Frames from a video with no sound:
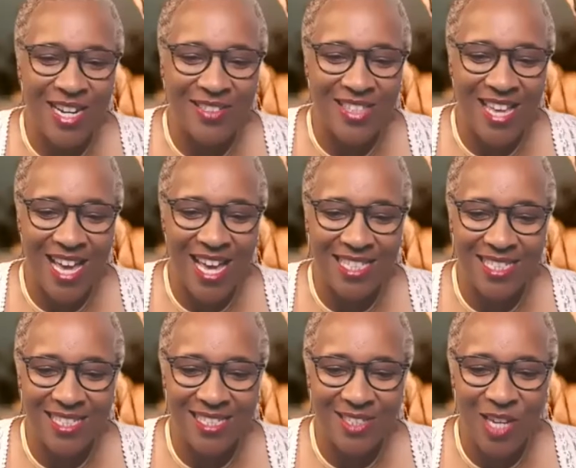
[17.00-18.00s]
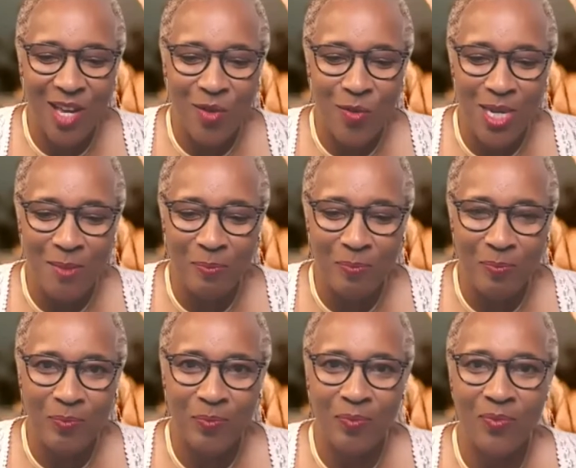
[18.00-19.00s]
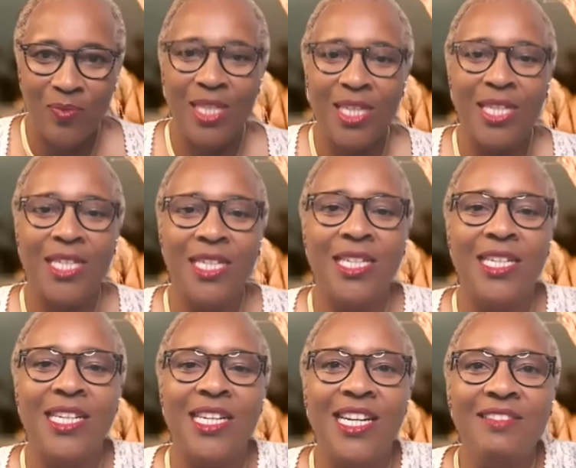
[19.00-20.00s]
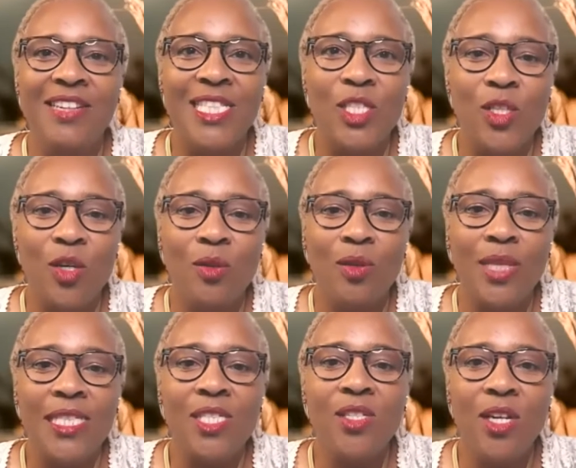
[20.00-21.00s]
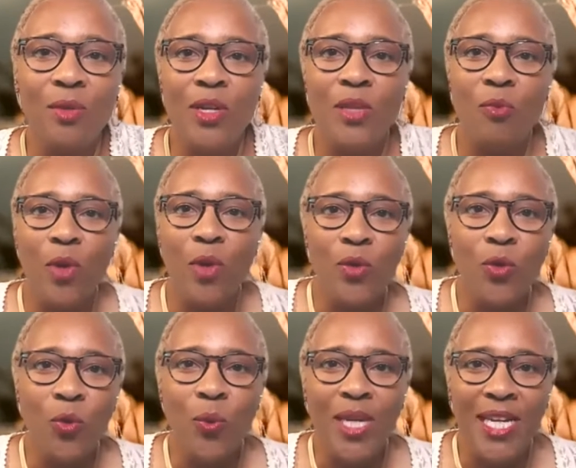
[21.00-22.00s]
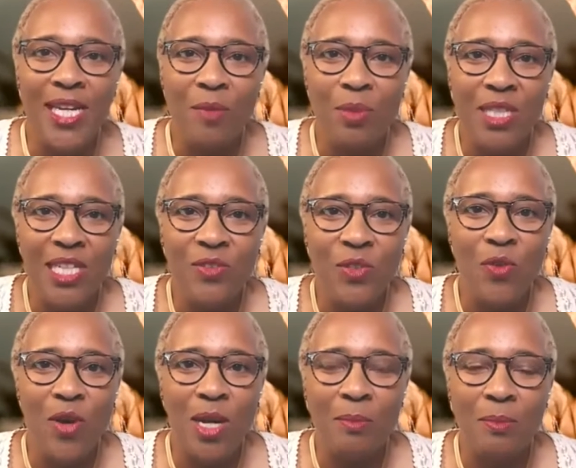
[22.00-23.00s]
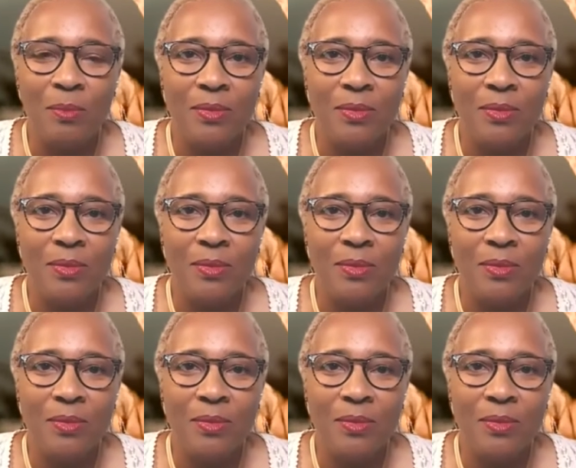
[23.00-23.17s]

that, shall we? All right, so let's start with where do we get our beliefs from?